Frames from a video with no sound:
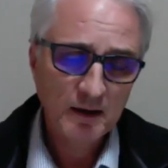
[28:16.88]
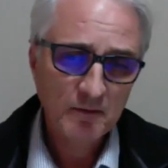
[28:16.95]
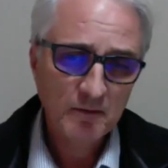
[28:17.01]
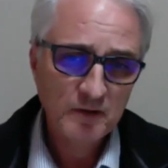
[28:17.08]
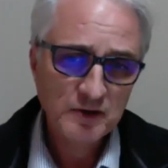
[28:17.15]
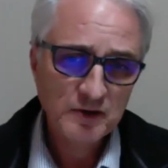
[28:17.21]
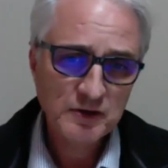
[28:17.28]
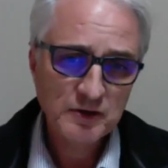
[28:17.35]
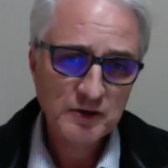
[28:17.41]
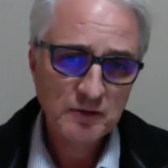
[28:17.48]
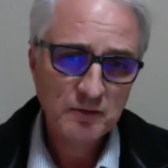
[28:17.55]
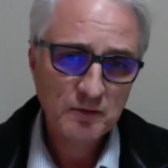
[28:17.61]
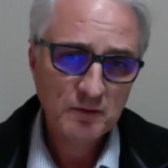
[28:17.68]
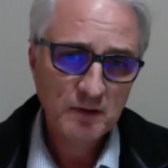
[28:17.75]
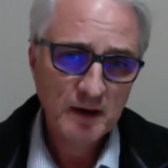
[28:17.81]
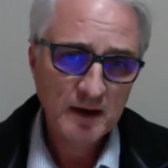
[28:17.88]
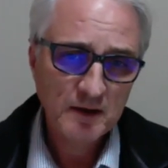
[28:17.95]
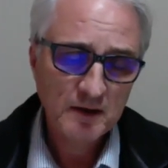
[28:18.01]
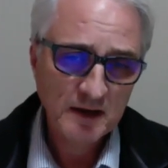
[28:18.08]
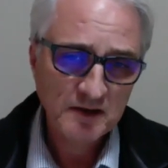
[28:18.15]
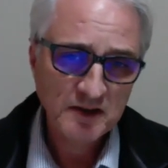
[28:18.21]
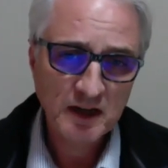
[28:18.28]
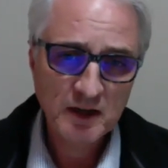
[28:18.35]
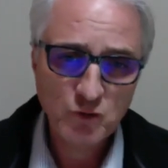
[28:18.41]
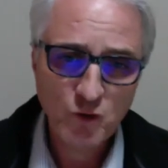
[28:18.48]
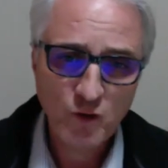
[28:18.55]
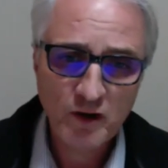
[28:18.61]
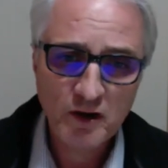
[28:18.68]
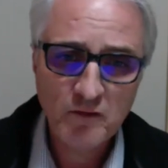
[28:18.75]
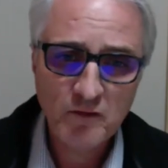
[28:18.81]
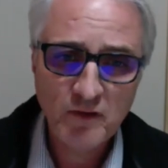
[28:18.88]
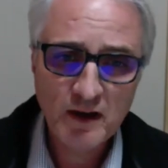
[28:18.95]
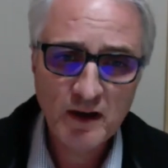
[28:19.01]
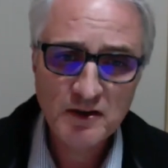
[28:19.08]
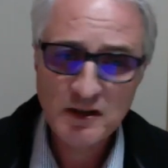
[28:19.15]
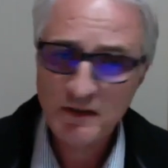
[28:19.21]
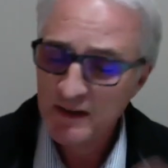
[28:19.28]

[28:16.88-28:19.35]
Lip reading: this as electronic conveyancing.